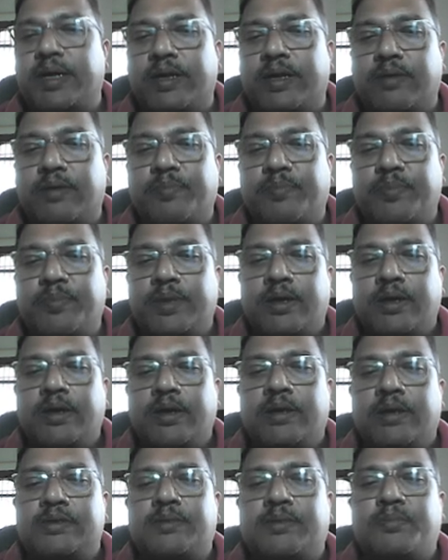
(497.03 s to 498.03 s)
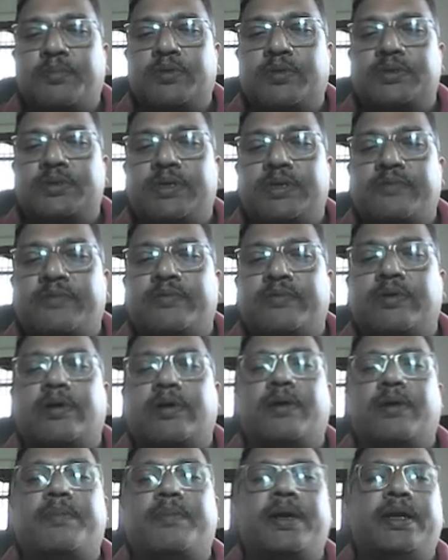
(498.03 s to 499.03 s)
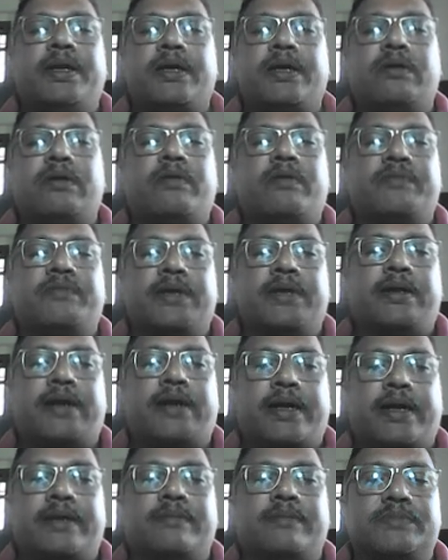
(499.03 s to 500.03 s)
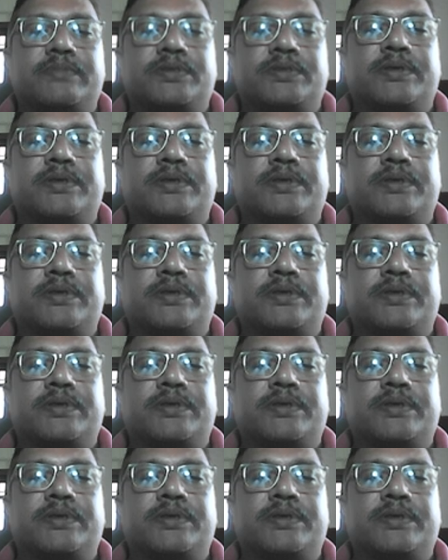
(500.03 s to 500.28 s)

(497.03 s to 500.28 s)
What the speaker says: now. Suppose if many of such atoms